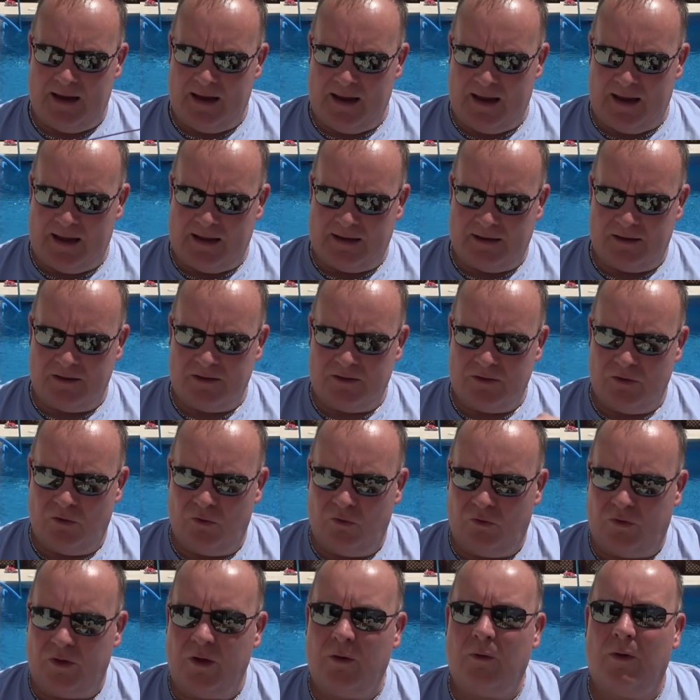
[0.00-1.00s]
and
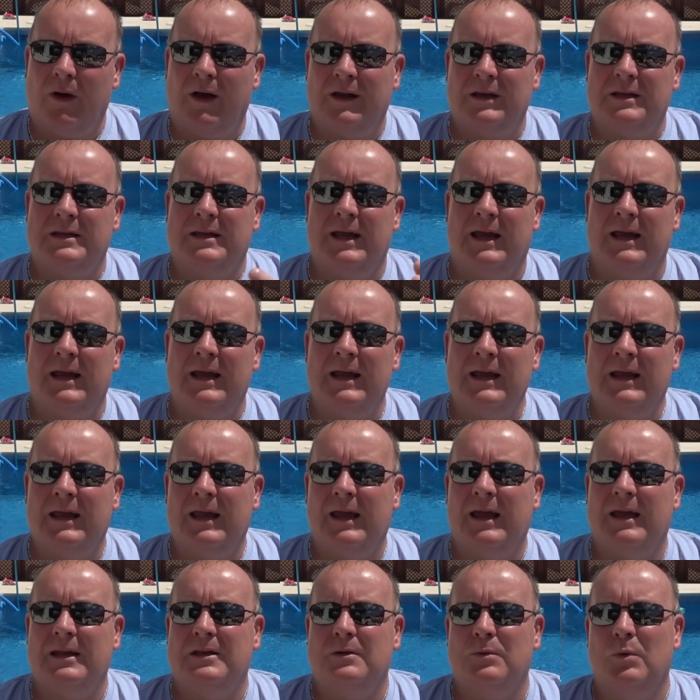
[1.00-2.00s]
although I'd taken
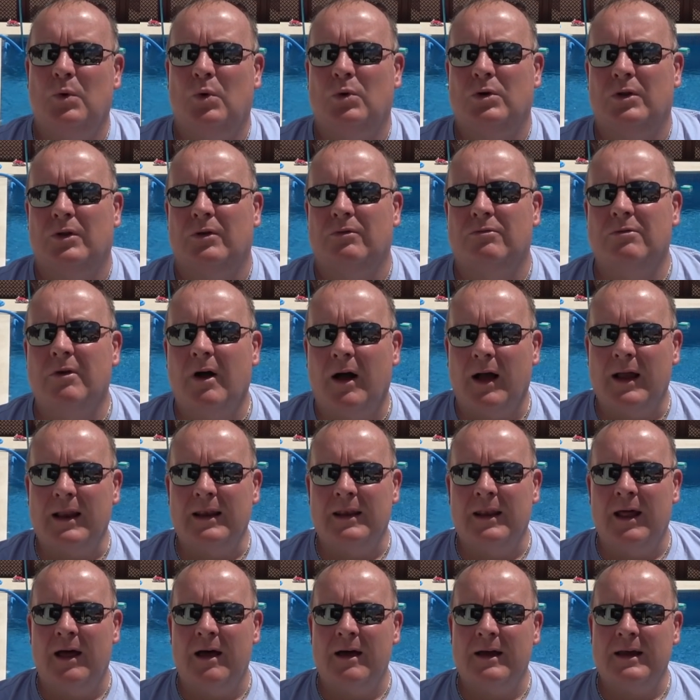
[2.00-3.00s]
care to order the
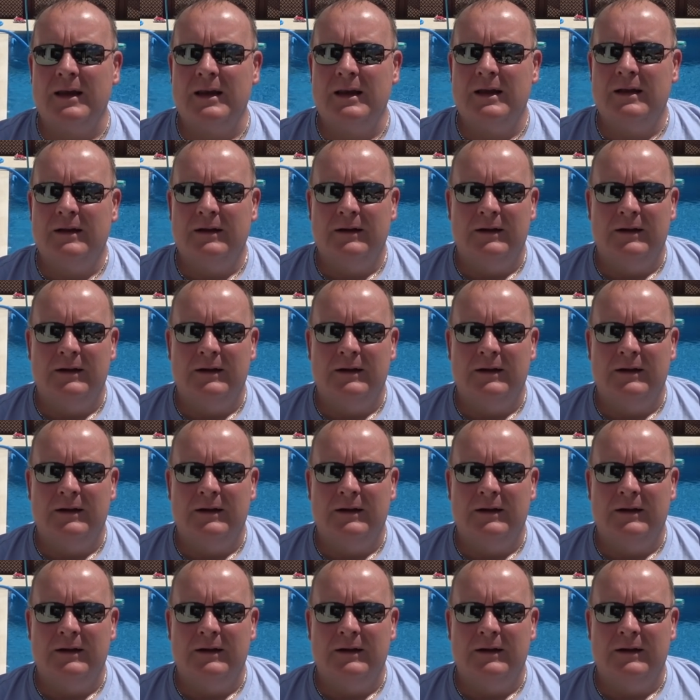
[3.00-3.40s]
right line,